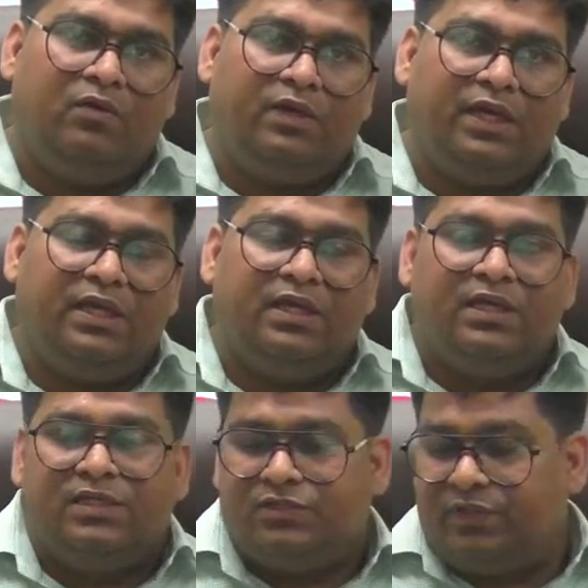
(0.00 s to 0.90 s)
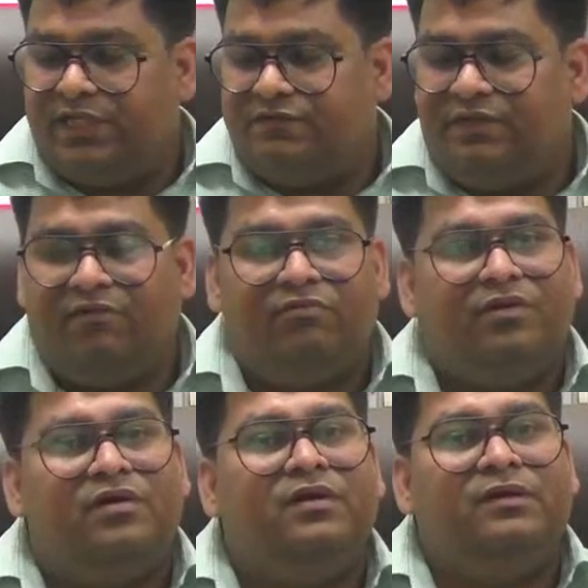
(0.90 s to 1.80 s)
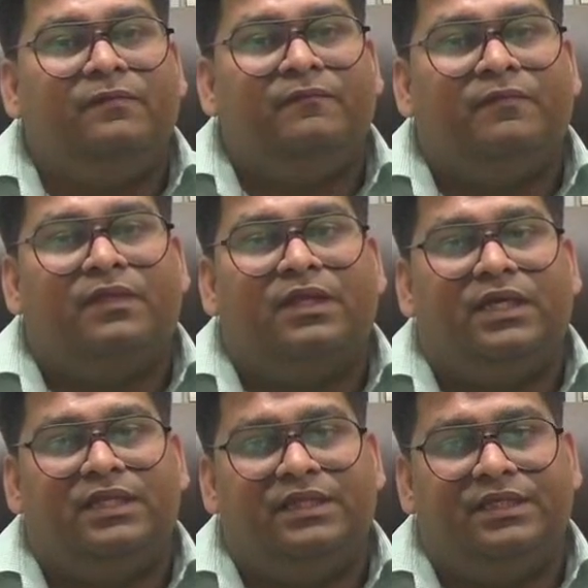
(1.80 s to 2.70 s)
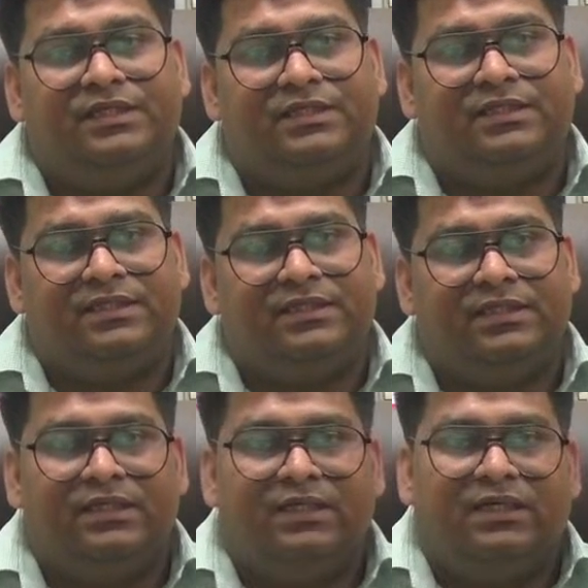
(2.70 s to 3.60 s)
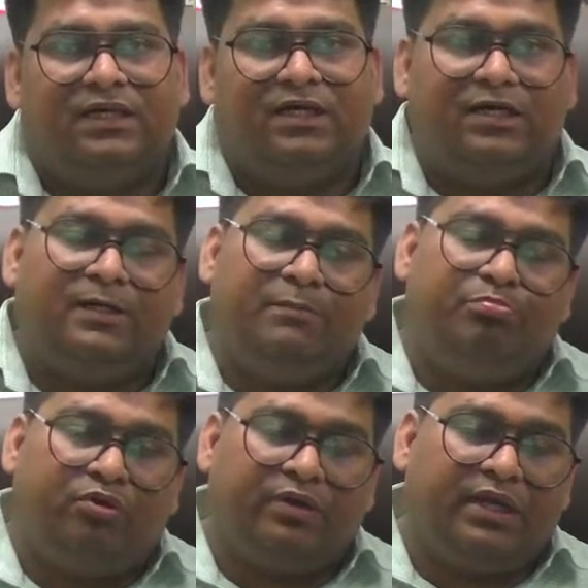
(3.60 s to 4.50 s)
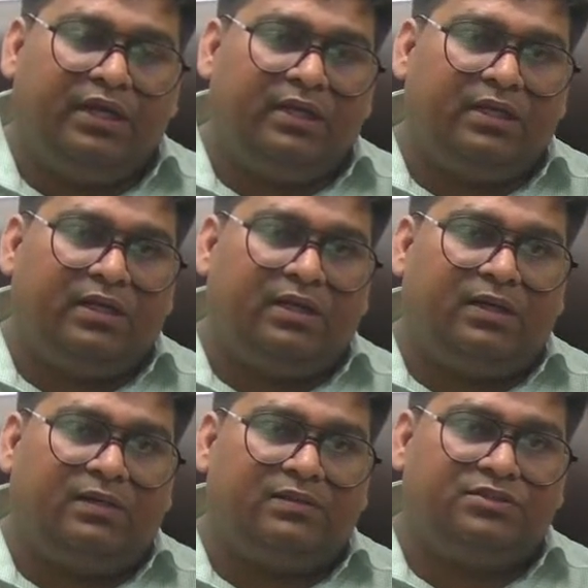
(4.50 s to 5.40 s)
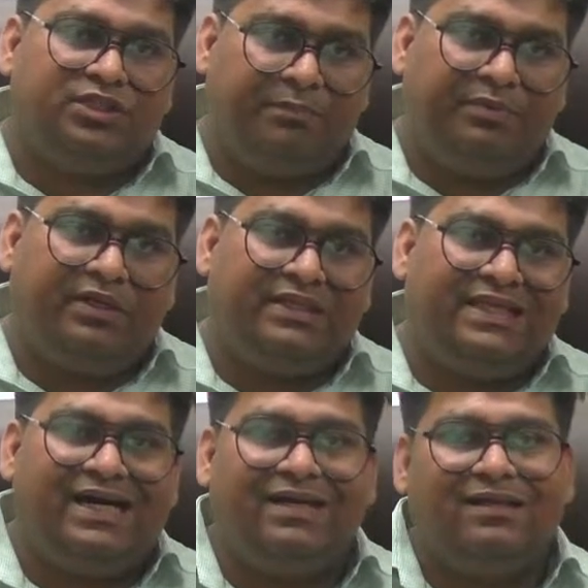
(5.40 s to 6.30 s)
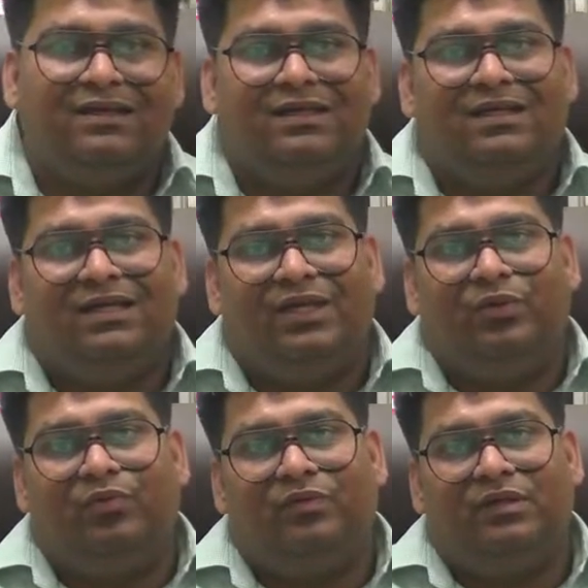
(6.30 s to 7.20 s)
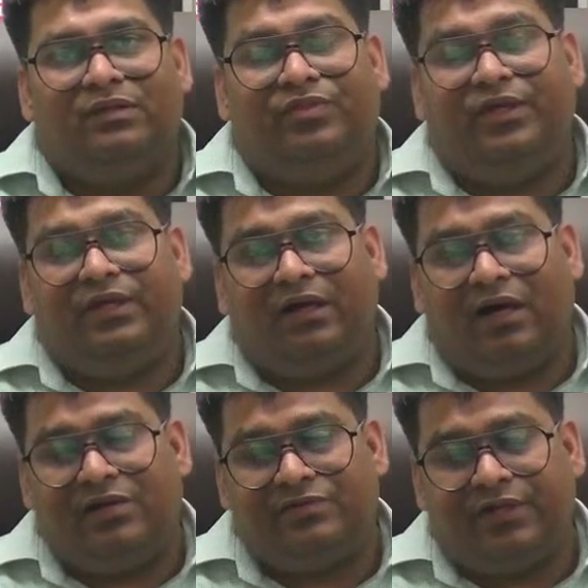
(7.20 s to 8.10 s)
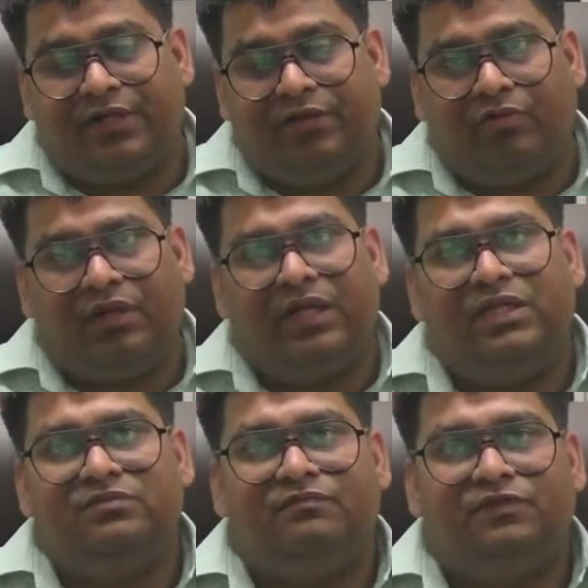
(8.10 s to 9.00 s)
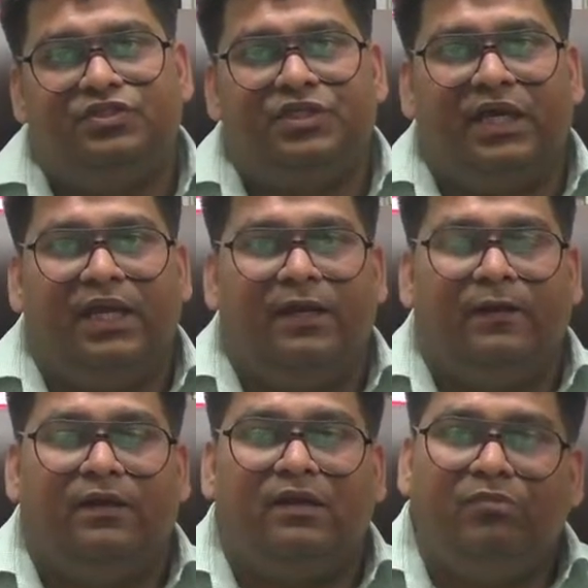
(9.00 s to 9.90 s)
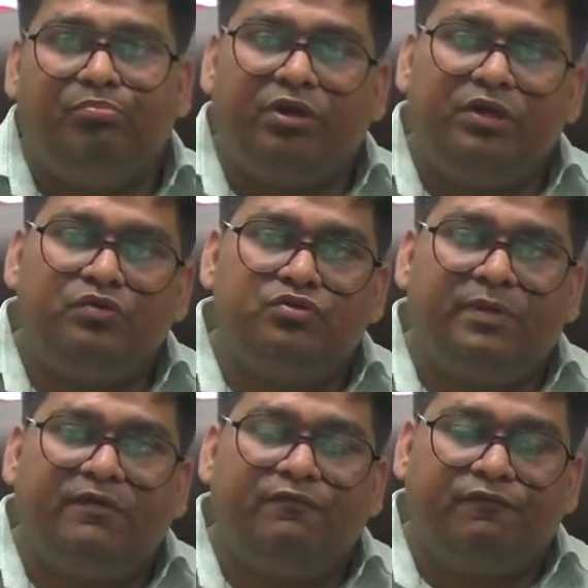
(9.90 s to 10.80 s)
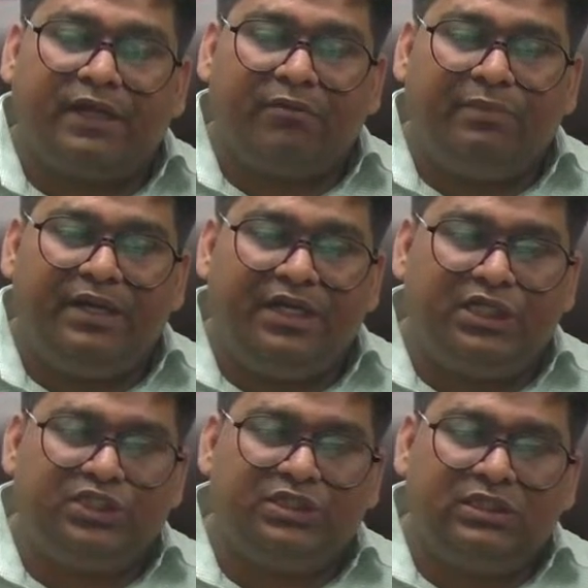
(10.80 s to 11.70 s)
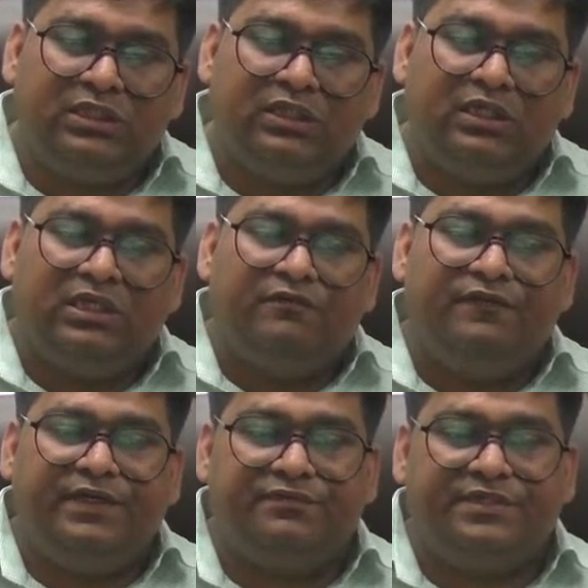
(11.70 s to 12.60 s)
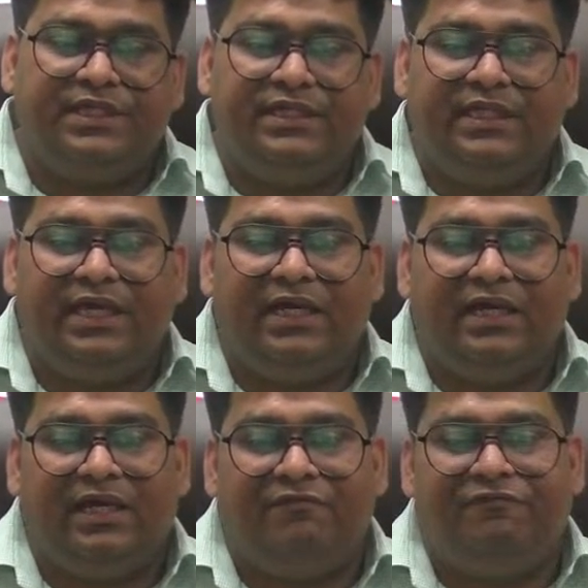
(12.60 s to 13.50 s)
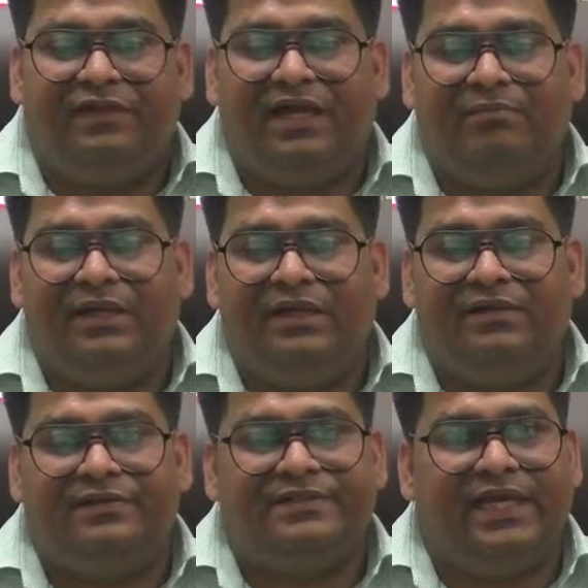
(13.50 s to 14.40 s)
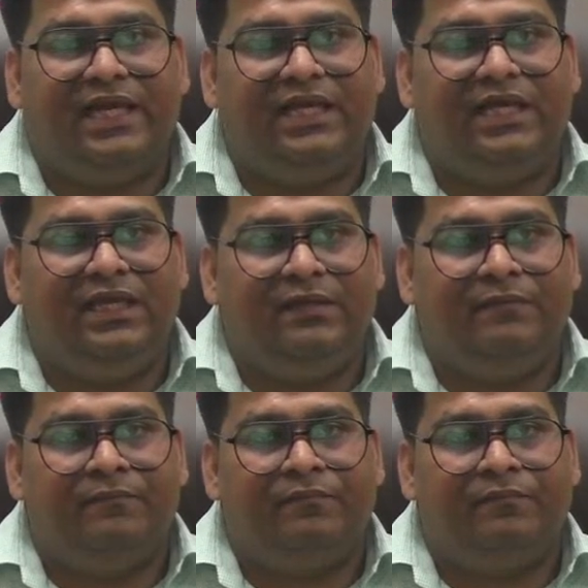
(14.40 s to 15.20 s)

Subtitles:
Okay, so as we have learned in this important chapter that there are certain organisms which can reproduce by fragmentation. We have seen that a filamentous algae,